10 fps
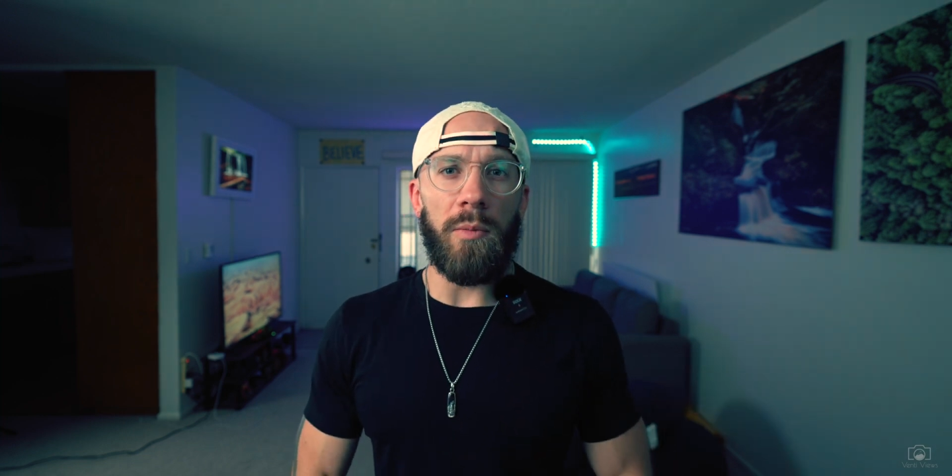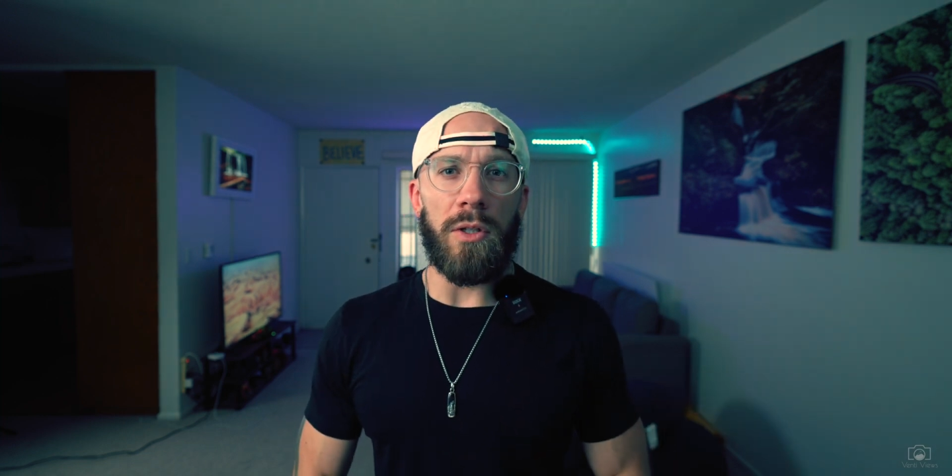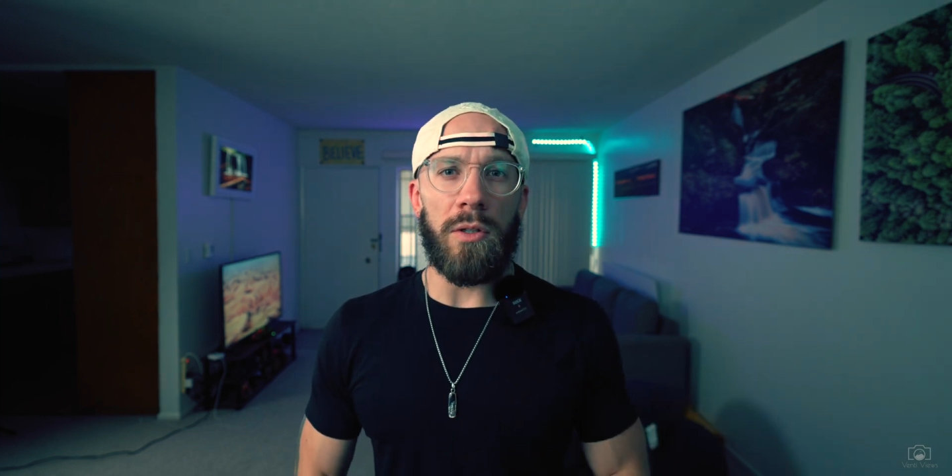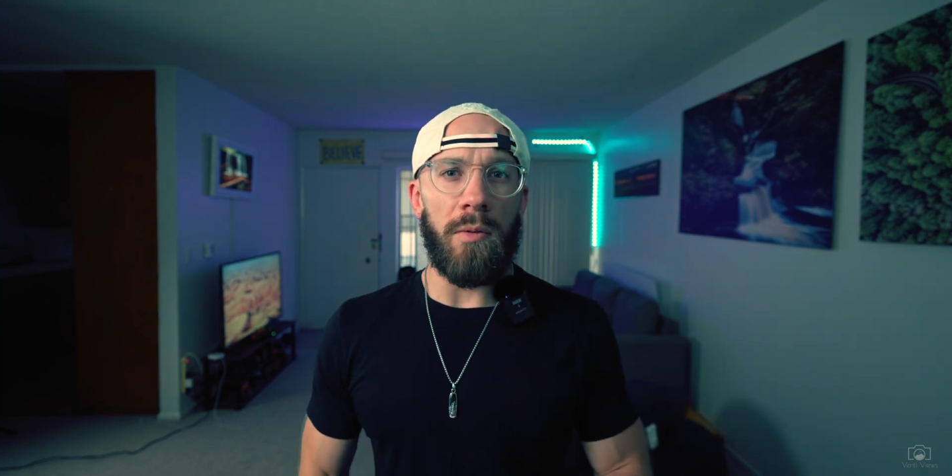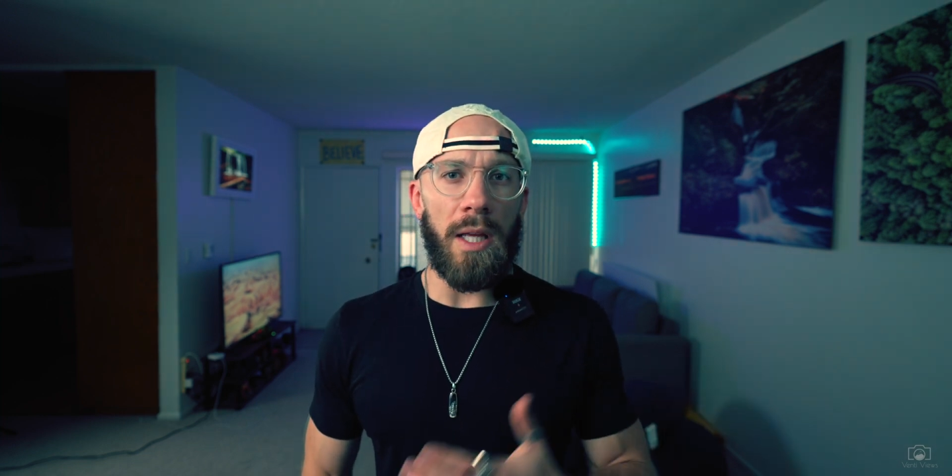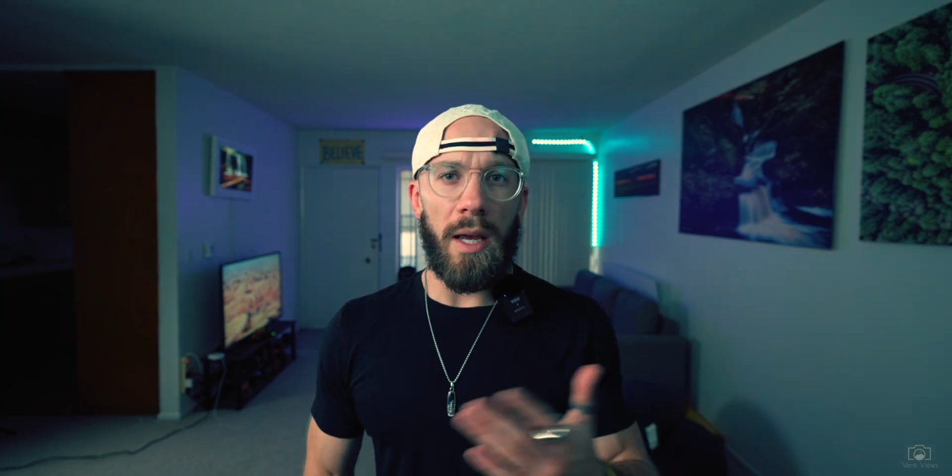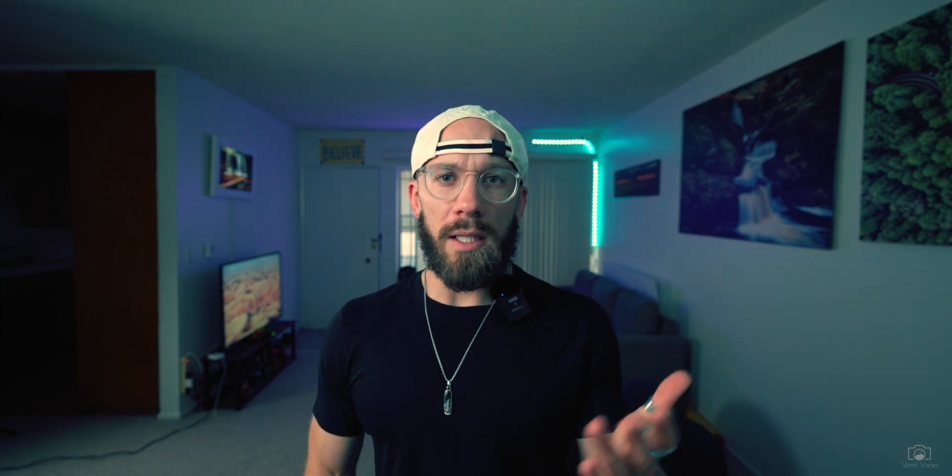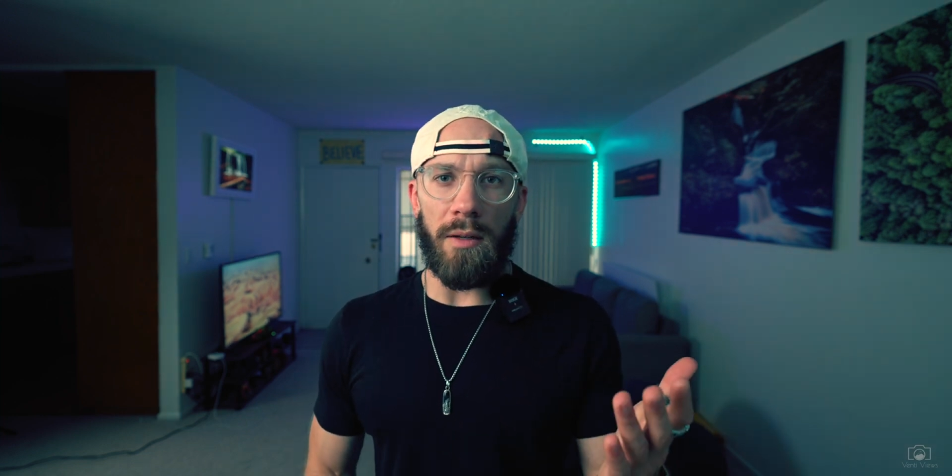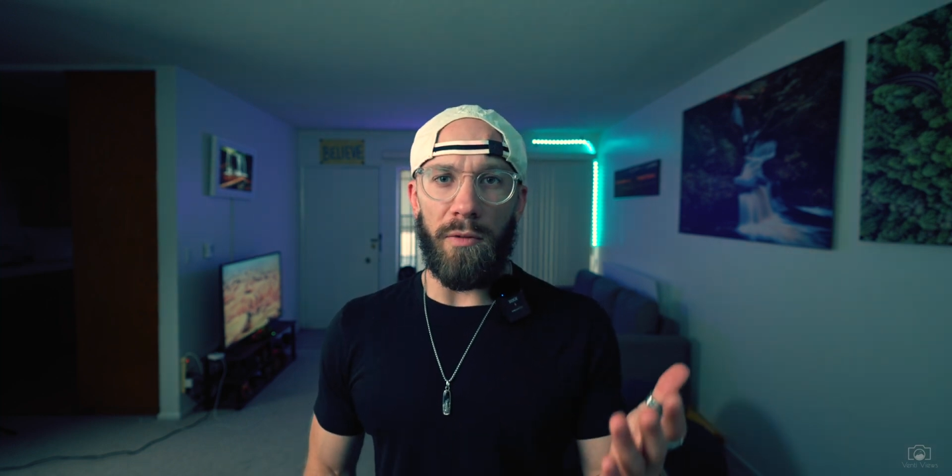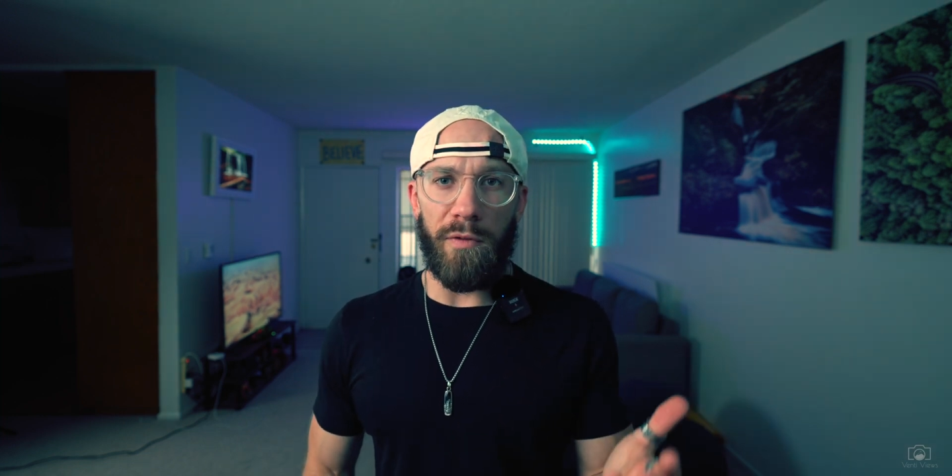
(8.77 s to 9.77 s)
with the Sony
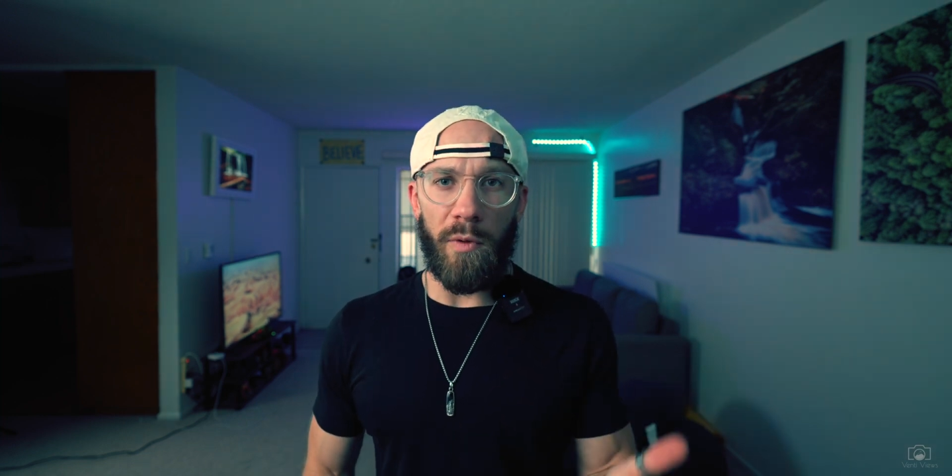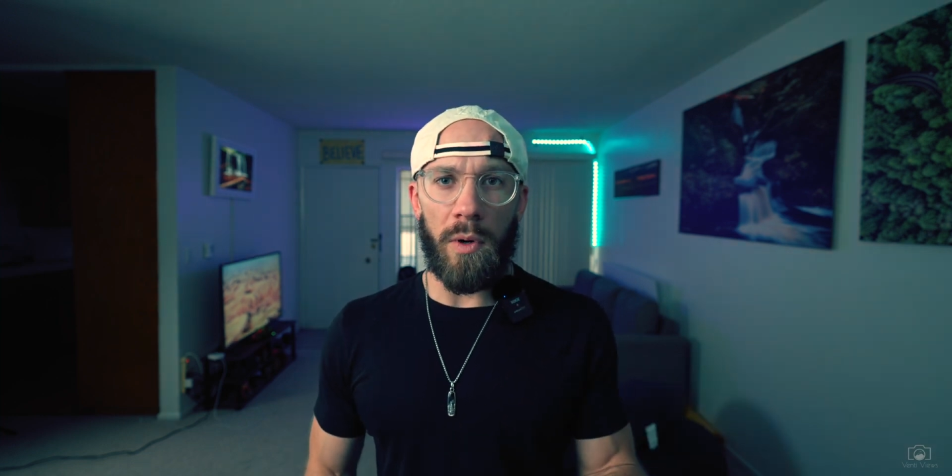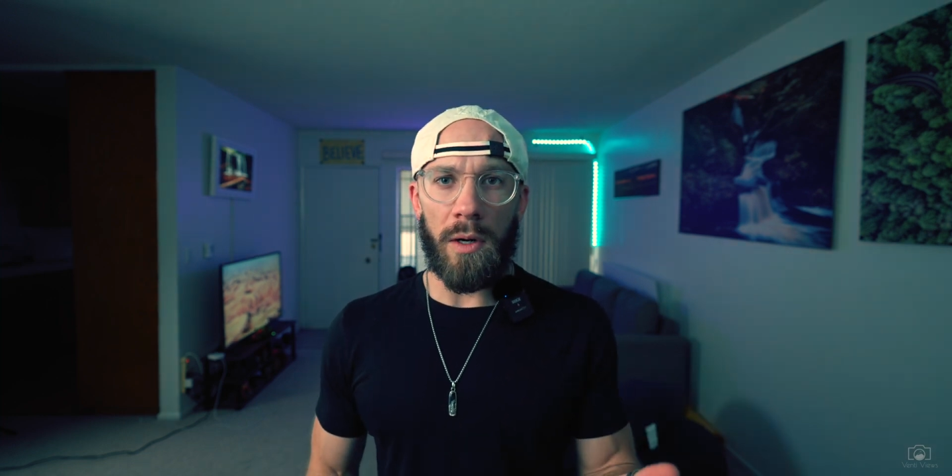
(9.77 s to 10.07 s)
a7 IV.